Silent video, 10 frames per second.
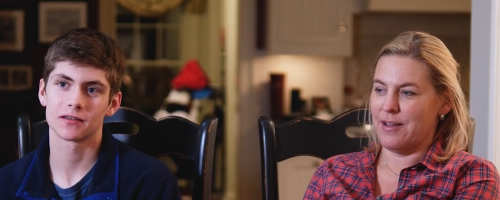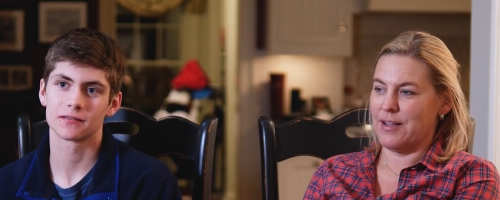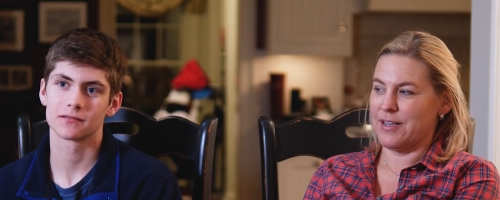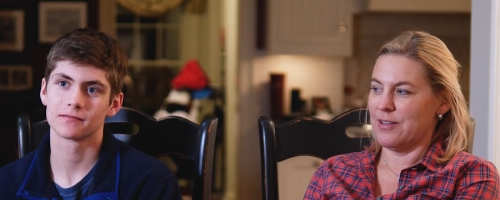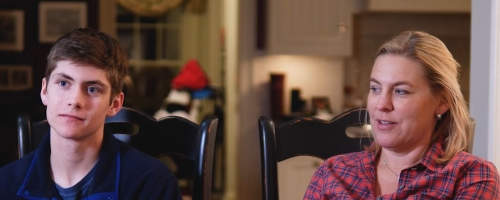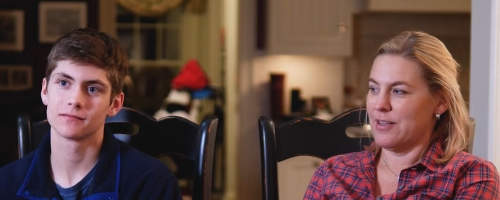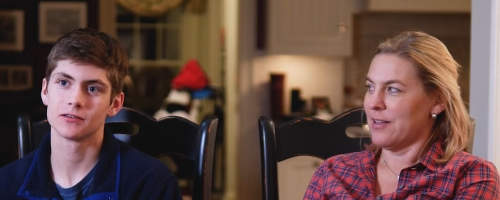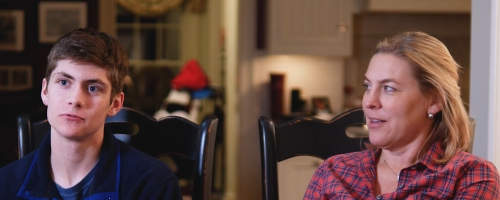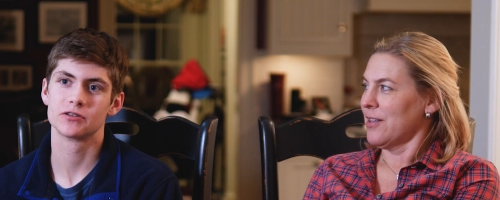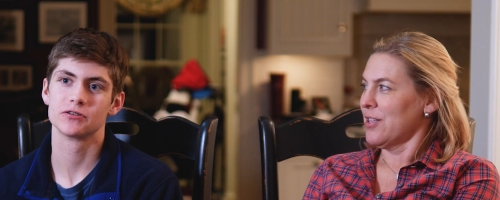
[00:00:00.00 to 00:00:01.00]
Speaker 1: like
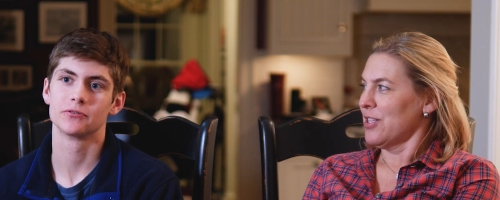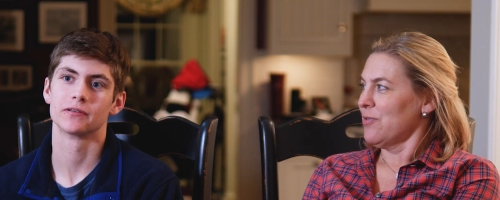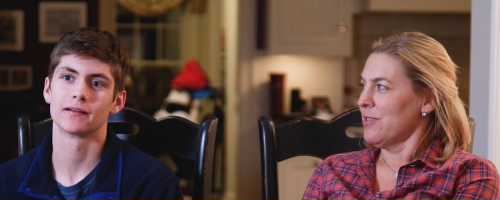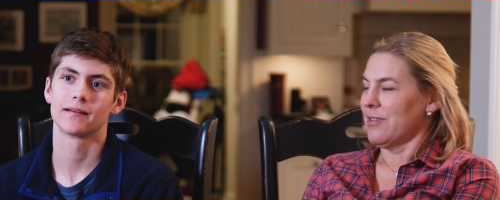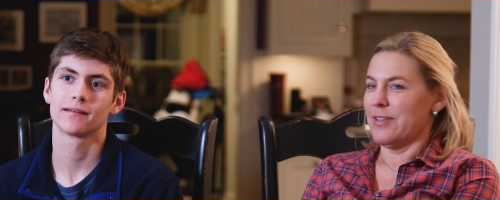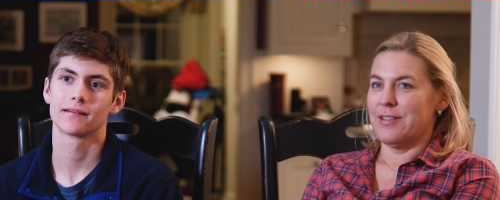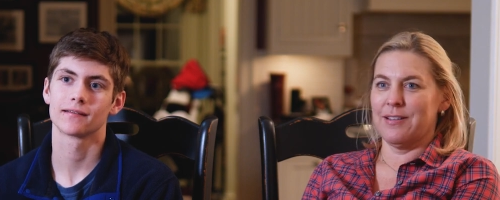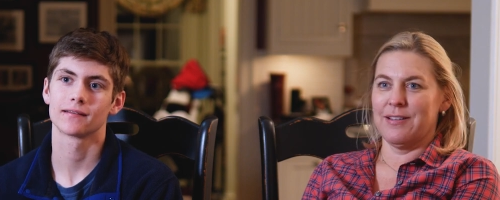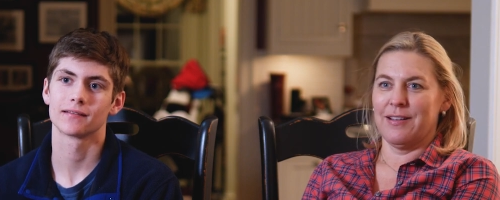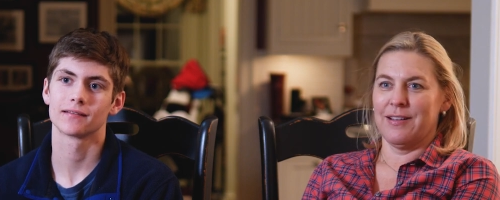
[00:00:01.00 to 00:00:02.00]
you tune it, right?
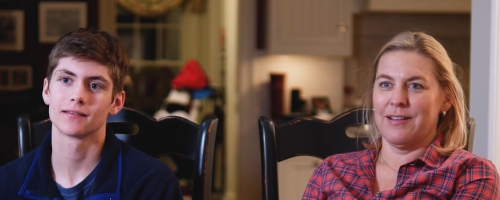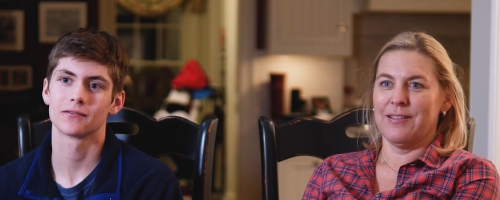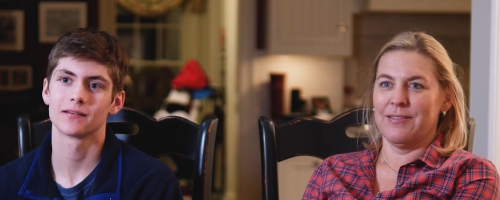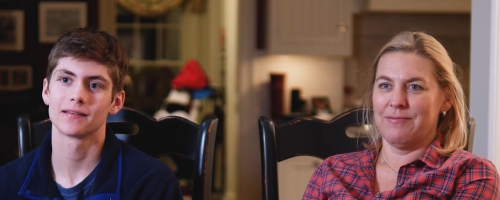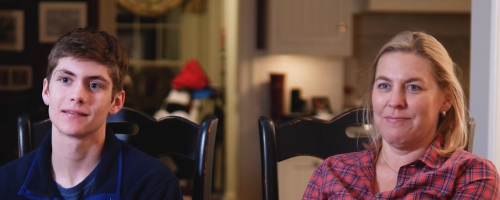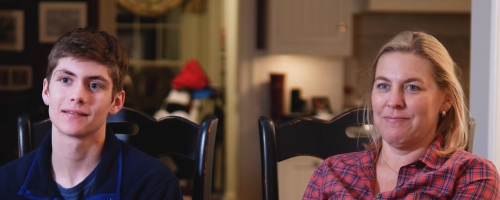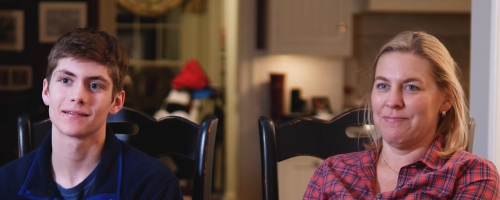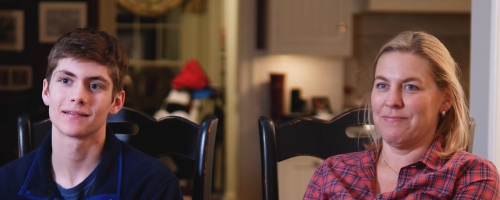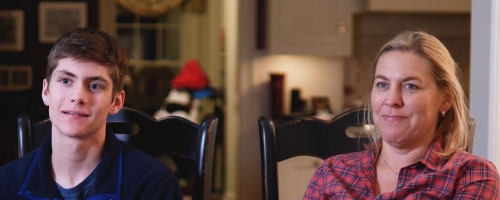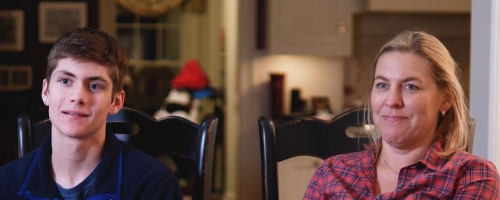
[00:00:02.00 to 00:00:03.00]
Is that what it is?
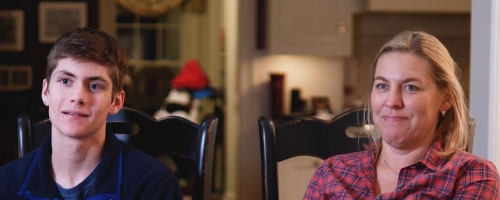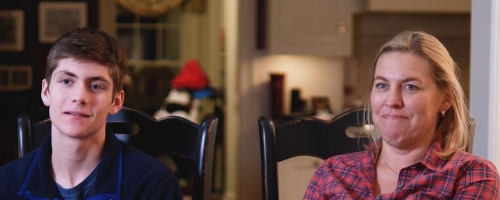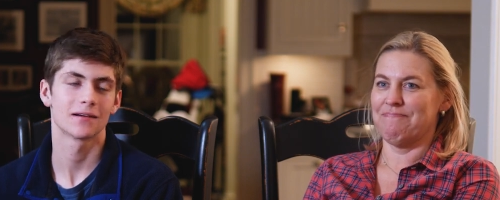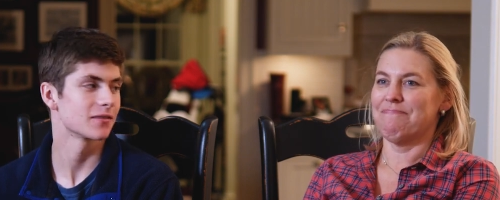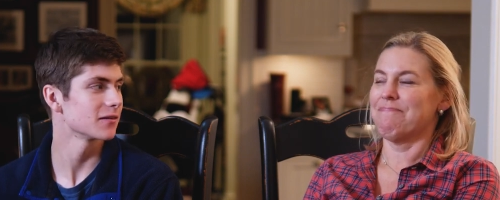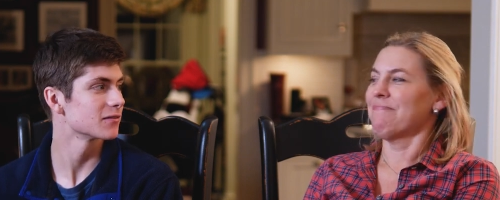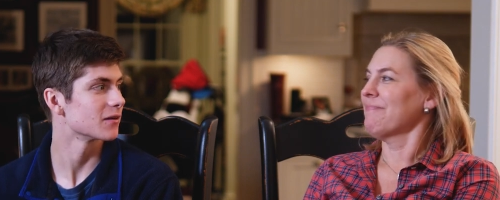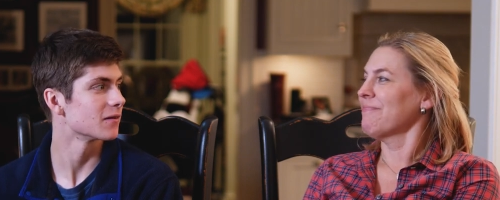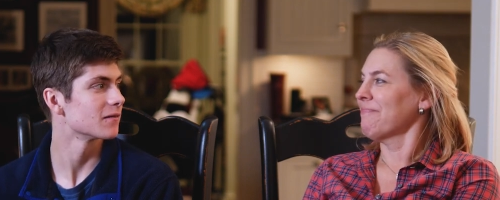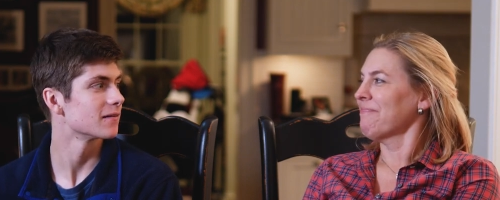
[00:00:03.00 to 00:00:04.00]
I think so.